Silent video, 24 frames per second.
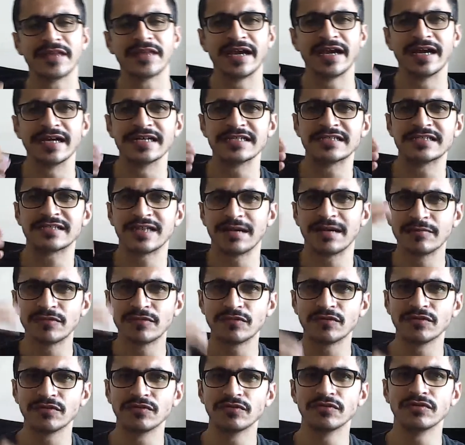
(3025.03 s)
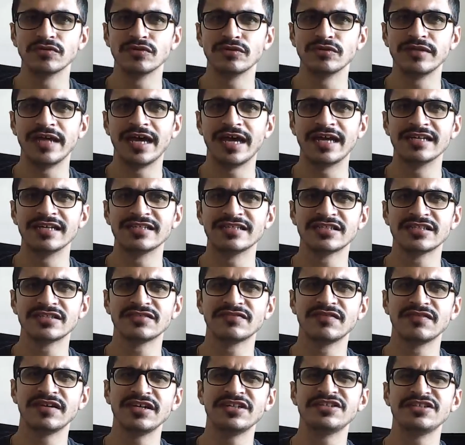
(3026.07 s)
has come to do the analysis
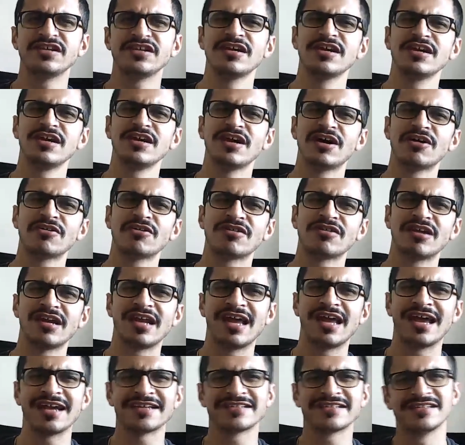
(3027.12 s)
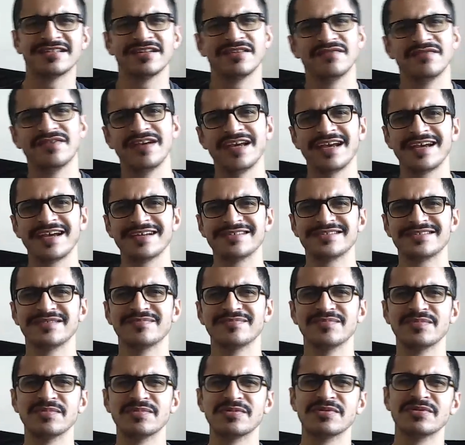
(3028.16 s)
very chilled out, relaxed in a
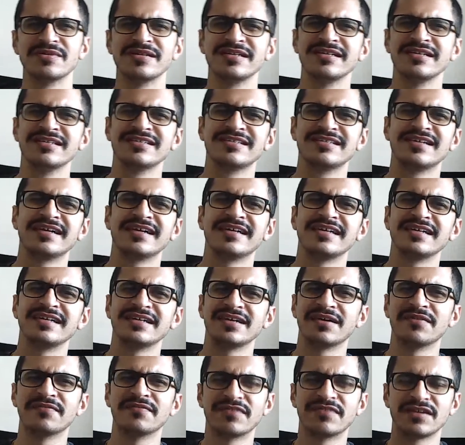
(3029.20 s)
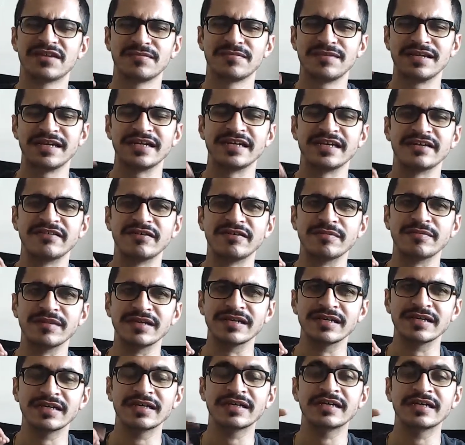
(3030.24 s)
vacation mode. He is writing comfortably and giving me.
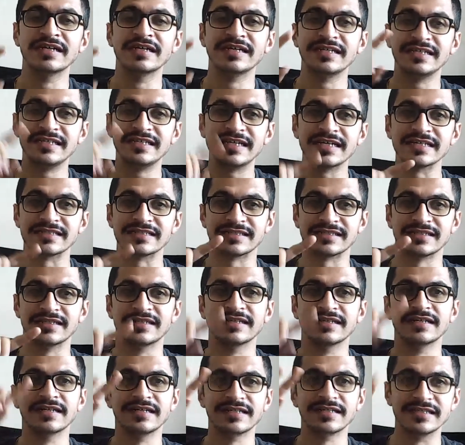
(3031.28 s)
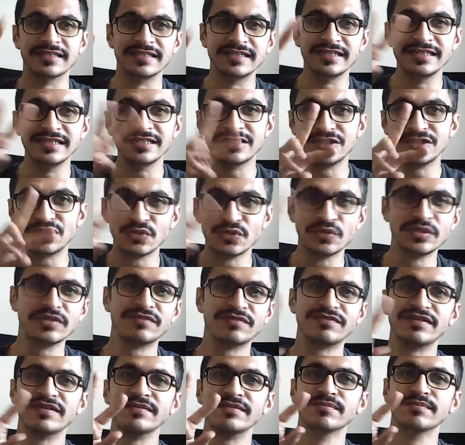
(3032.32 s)
Yes, these two
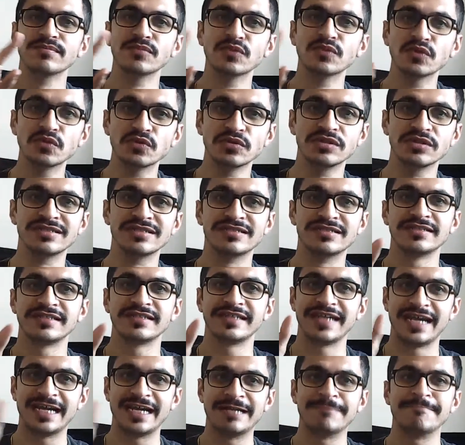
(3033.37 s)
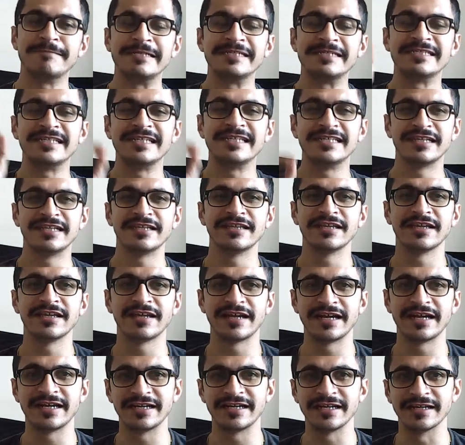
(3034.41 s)
different moods can be seen in the
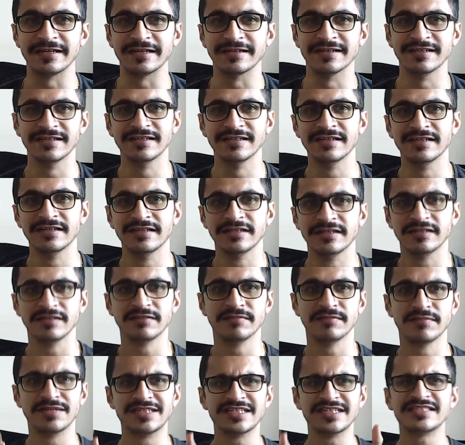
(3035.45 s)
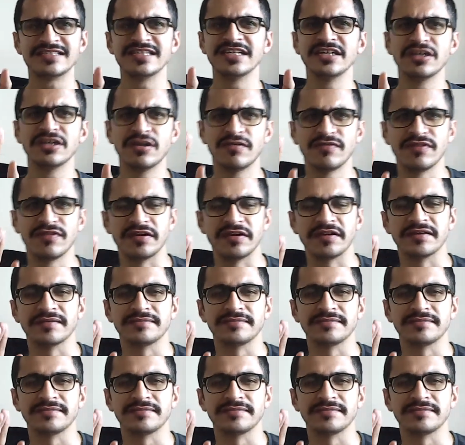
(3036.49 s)
writing. But just think of it,